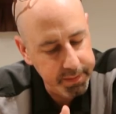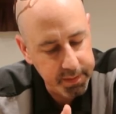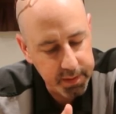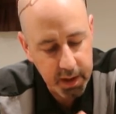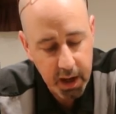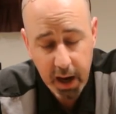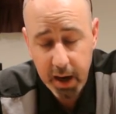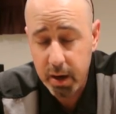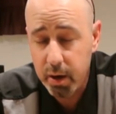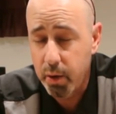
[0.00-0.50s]

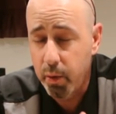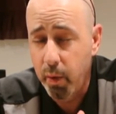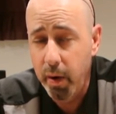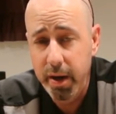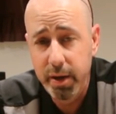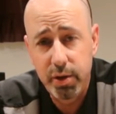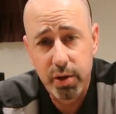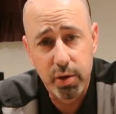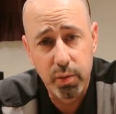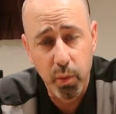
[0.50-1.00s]
Got a
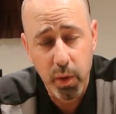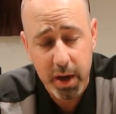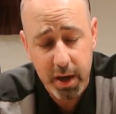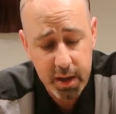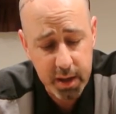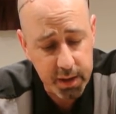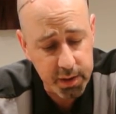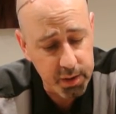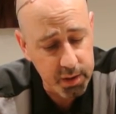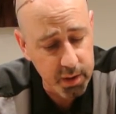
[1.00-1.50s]
great
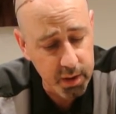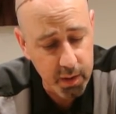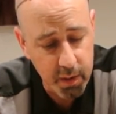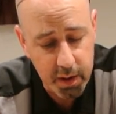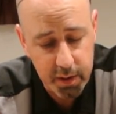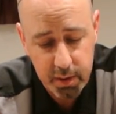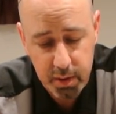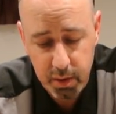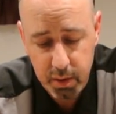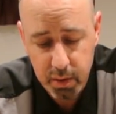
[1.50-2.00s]
sweetness to
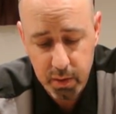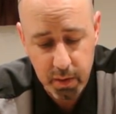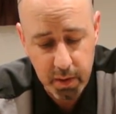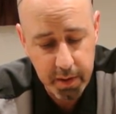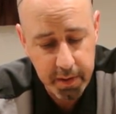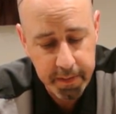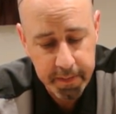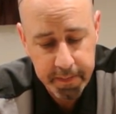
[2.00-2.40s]
it, too.